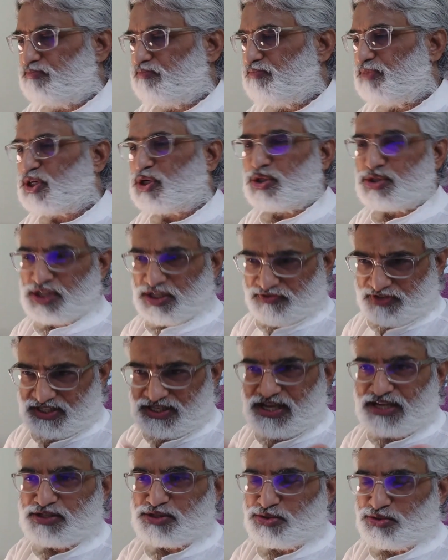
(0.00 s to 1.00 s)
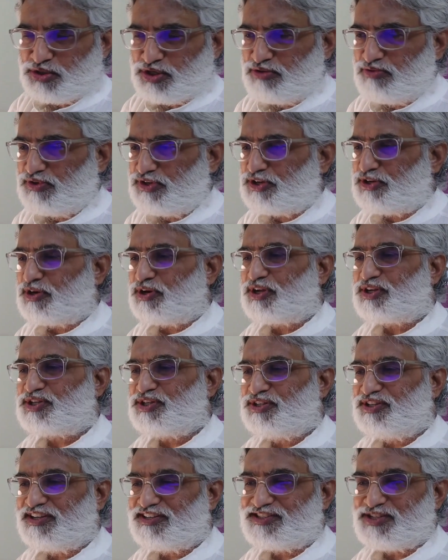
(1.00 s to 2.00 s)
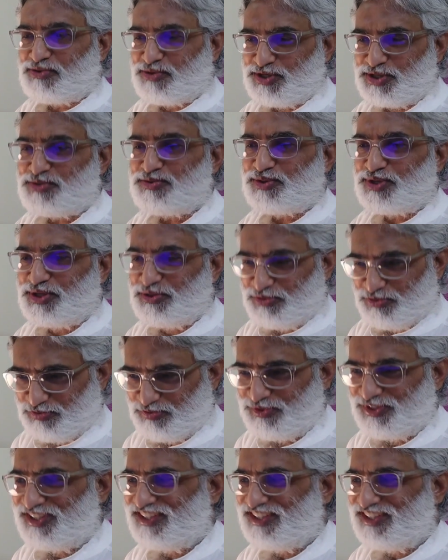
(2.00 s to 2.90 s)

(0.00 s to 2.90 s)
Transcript: because I was asked to give introduction, that's how I should give.